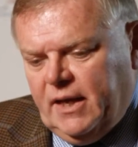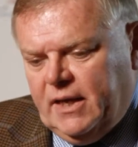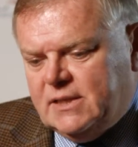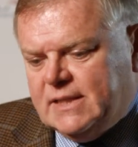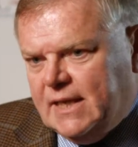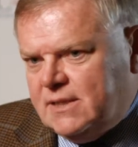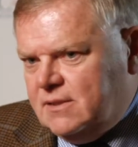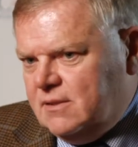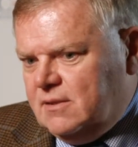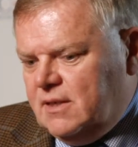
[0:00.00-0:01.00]
is that
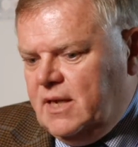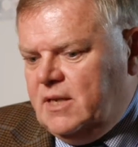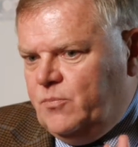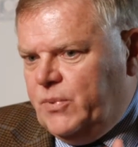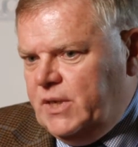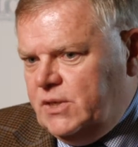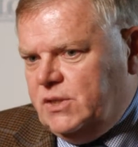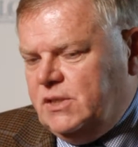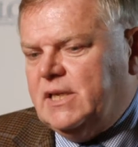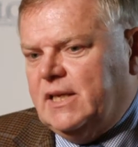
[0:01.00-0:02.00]
in
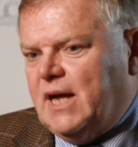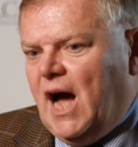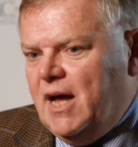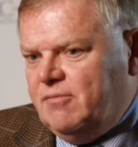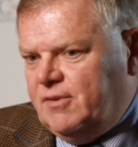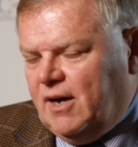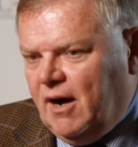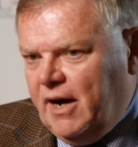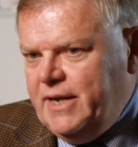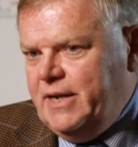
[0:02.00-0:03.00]
patients that have
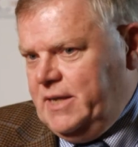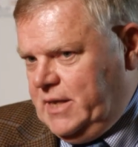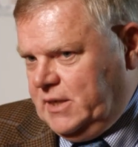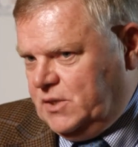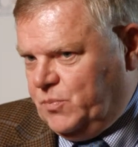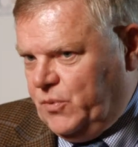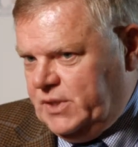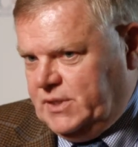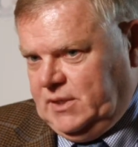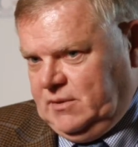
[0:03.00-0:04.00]
highly
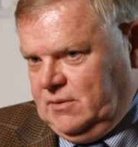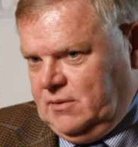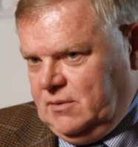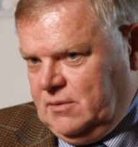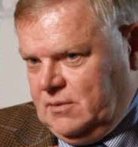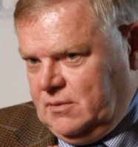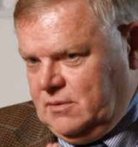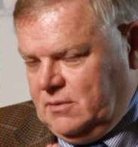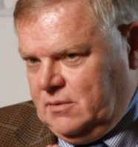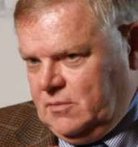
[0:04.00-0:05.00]
expressing
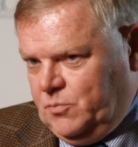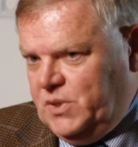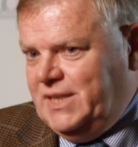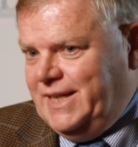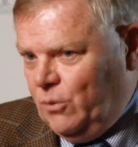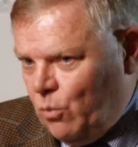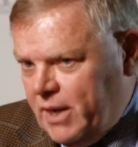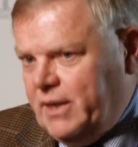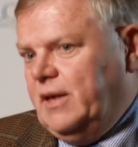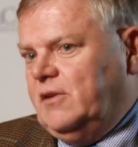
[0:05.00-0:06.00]

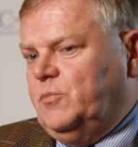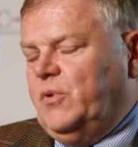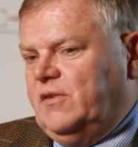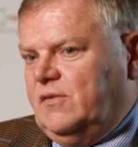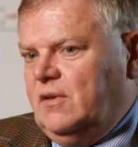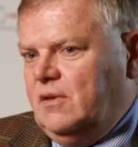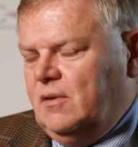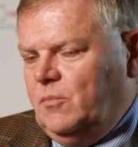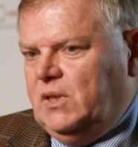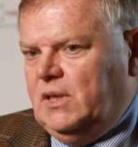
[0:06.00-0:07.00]
PD-L1 expressing,
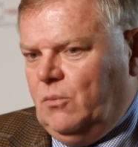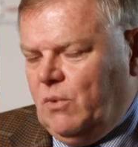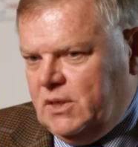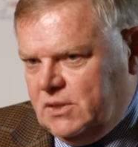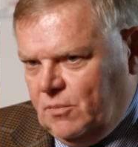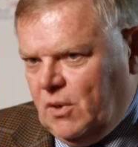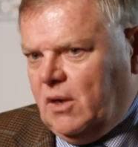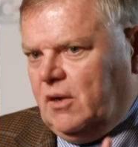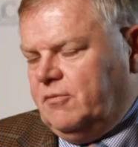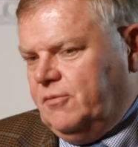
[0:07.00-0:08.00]
PD-L1 is a
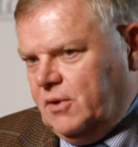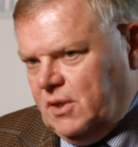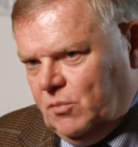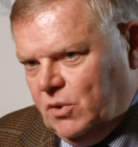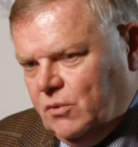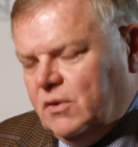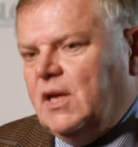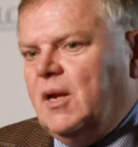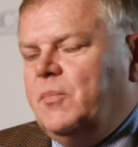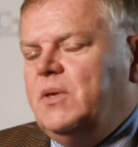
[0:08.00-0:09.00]
marker for
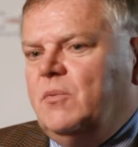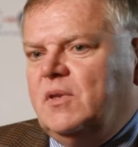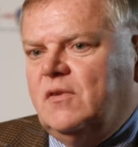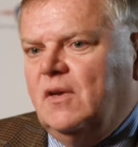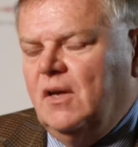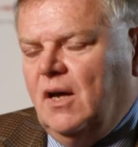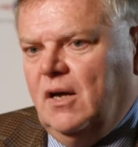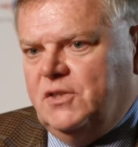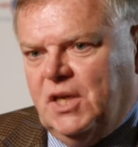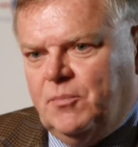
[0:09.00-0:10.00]
immunotherapy with
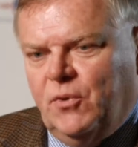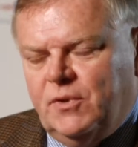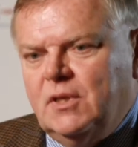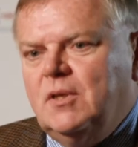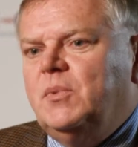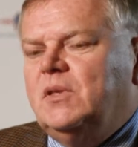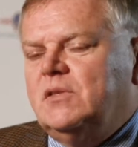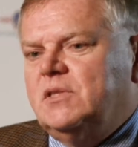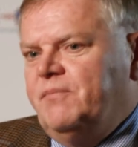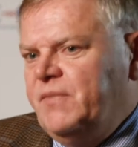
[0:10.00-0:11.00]
checkpoint
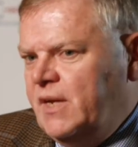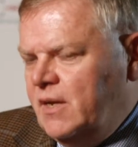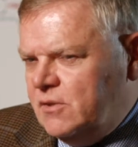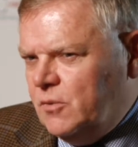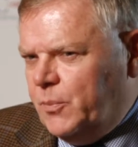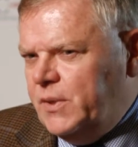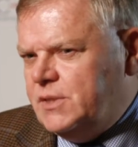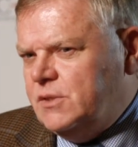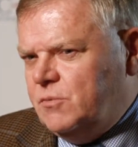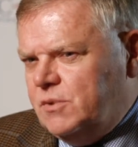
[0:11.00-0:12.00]
inhibitors. So
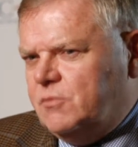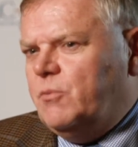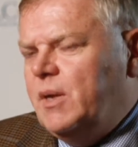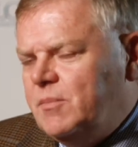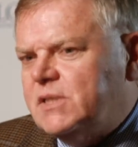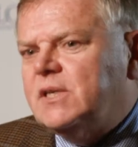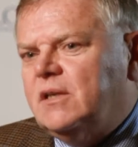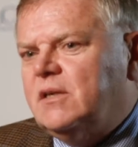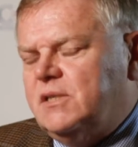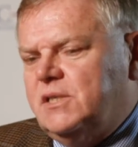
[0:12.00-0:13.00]
patients with squamous cell
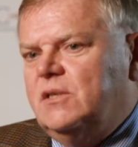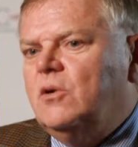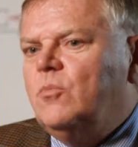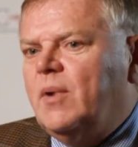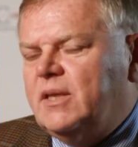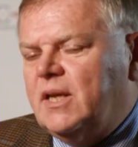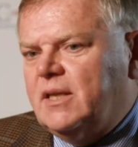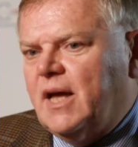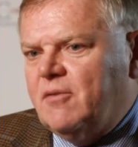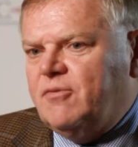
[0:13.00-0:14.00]
carcinoma
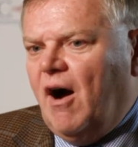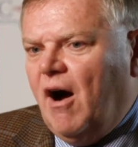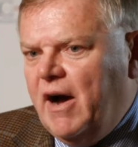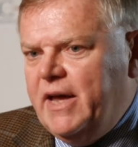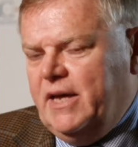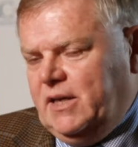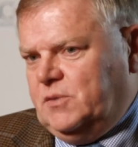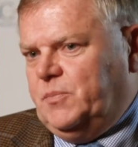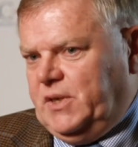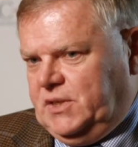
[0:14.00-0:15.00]
that have high
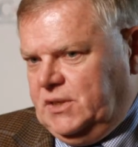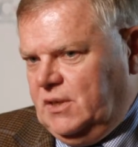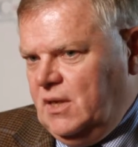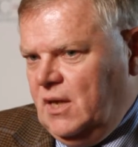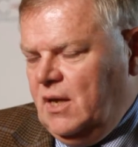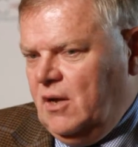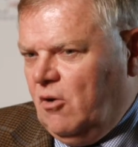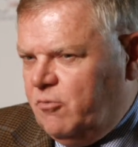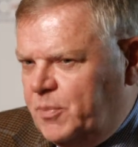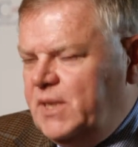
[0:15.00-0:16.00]
expression
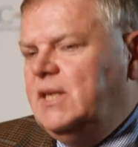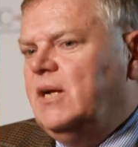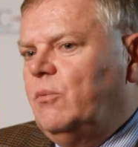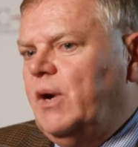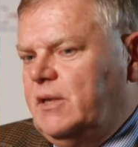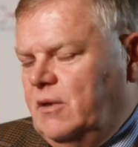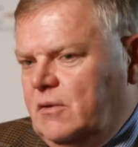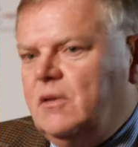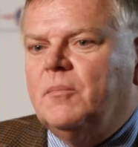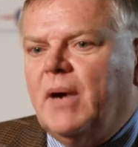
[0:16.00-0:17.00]
of PD-L1
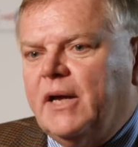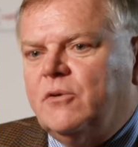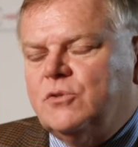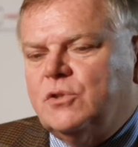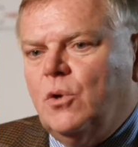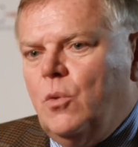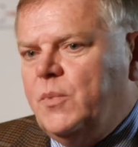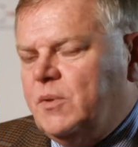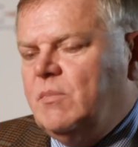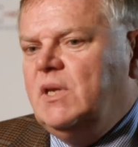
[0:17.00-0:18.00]
under the
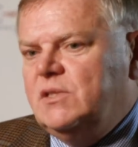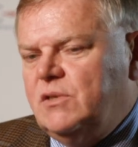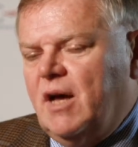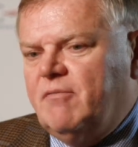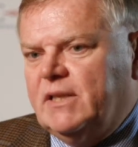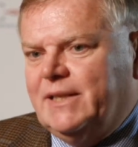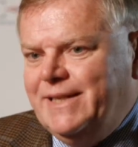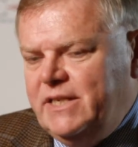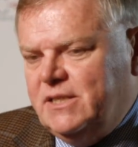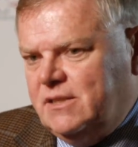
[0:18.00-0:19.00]
microscope, it means you have at
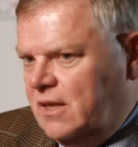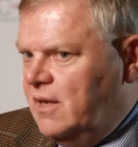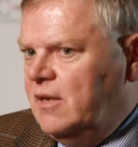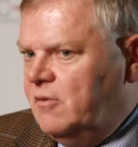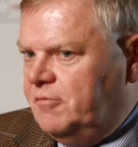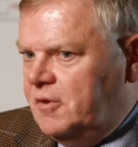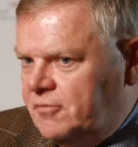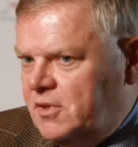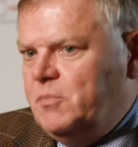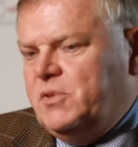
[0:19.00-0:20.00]
least
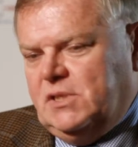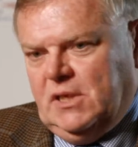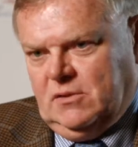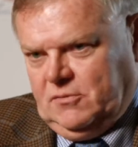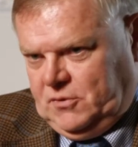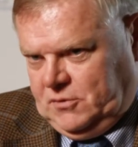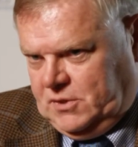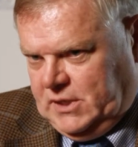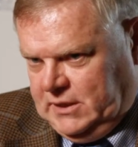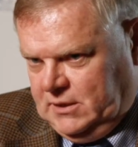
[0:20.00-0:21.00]
50% of your
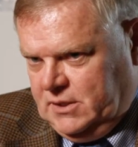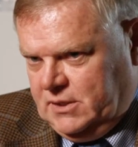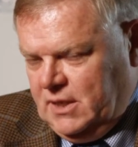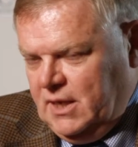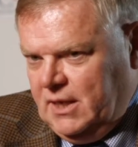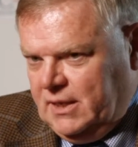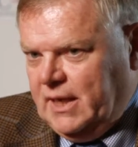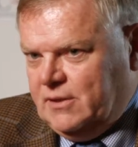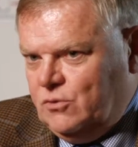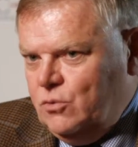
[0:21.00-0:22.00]
cells
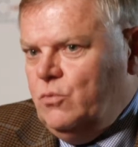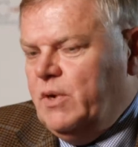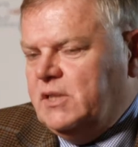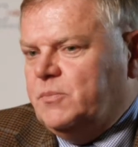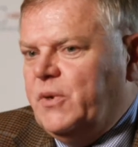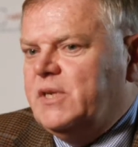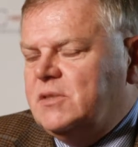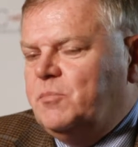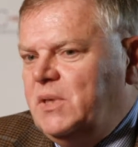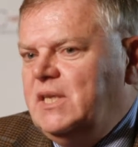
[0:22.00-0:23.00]
that do
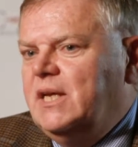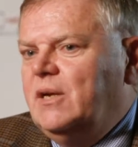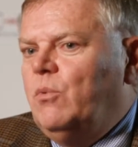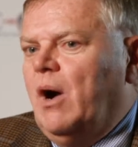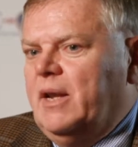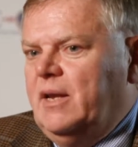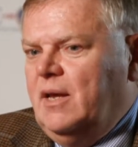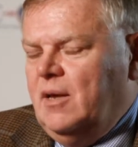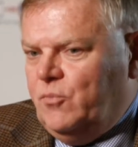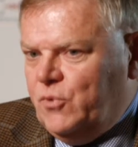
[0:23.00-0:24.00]
express PD-L1
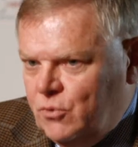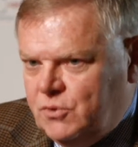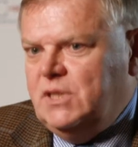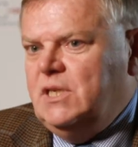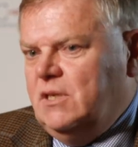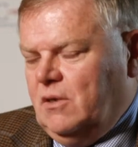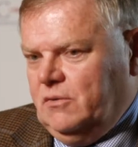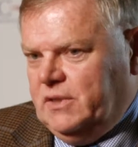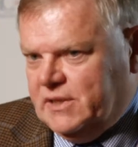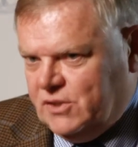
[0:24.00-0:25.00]
protein
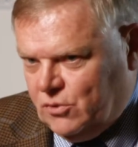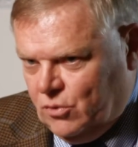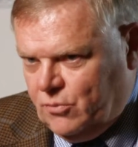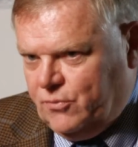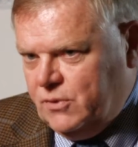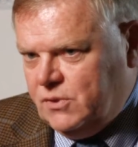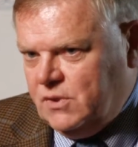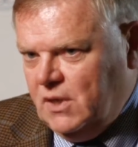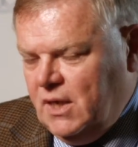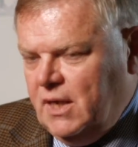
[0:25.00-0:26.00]
on their surface,
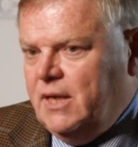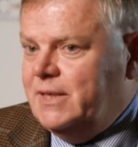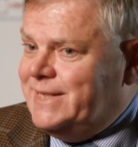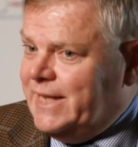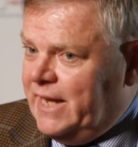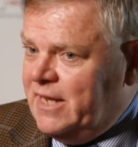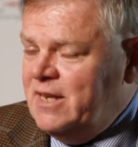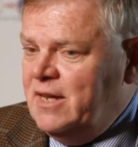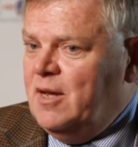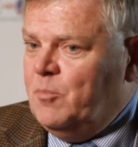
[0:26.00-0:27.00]
then
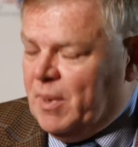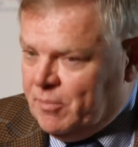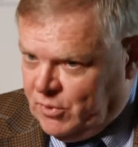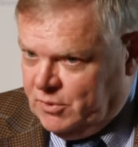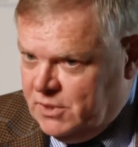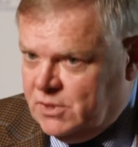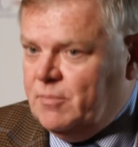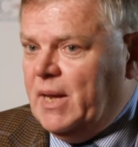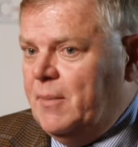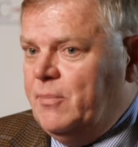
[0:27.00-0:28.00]

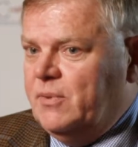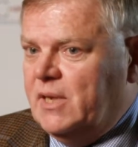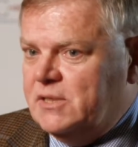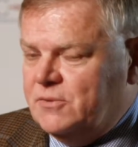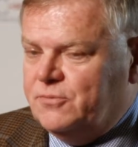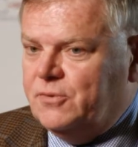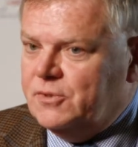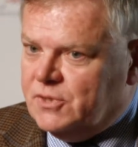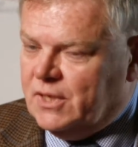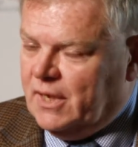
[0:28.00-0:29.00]
pembrolizumab as a
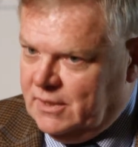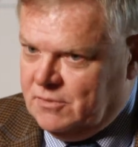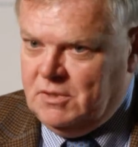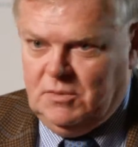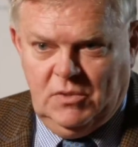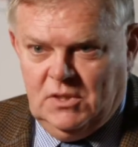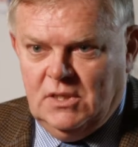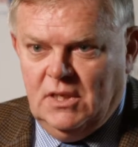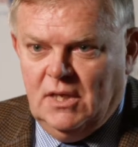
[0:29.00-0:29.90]
first-line treatment